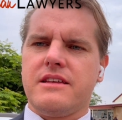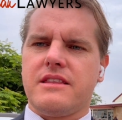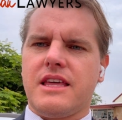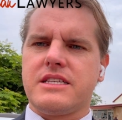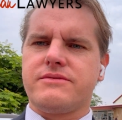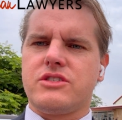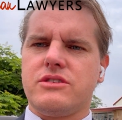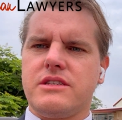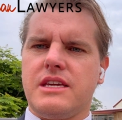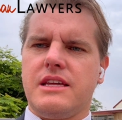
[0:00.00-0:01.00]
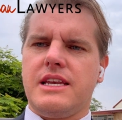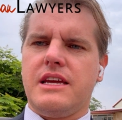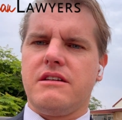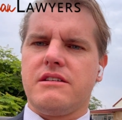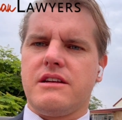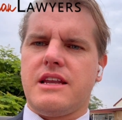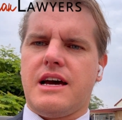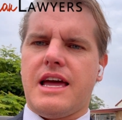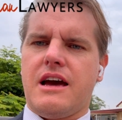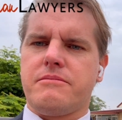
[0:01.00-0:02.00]
Thanks for tuning in here in
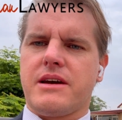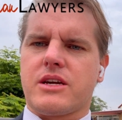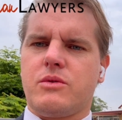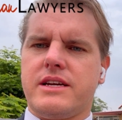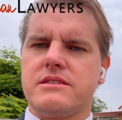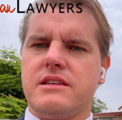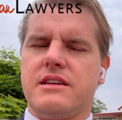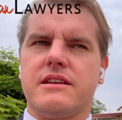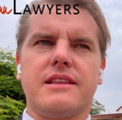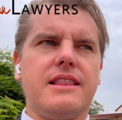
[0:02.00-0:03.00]
outback Queensland at